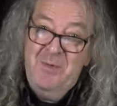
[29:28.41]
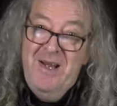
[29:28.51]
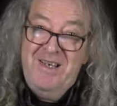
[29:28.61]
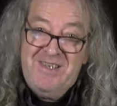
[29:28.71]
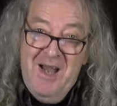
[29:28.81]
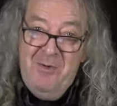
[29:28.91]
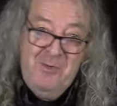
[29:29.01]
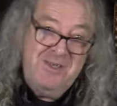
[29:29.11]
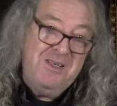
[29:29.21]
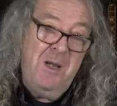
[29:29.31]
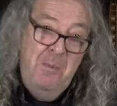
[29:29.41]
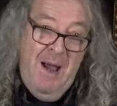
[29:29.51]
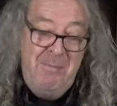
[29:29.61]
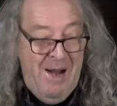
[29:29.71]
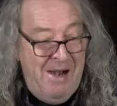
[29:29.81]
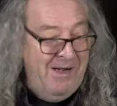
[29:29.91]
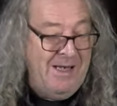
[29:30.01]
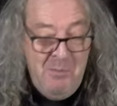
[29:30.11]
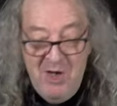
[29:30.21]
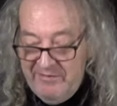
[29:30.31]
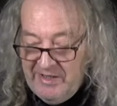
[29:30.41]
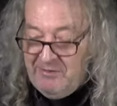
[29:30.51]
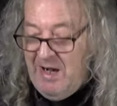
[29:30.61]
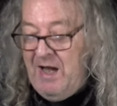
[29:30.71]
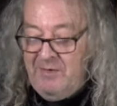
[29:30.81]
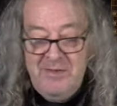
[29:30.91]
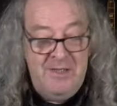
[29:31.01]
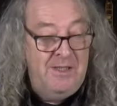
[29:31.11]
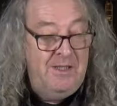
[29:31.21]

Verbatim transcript: which I was apparently moving around.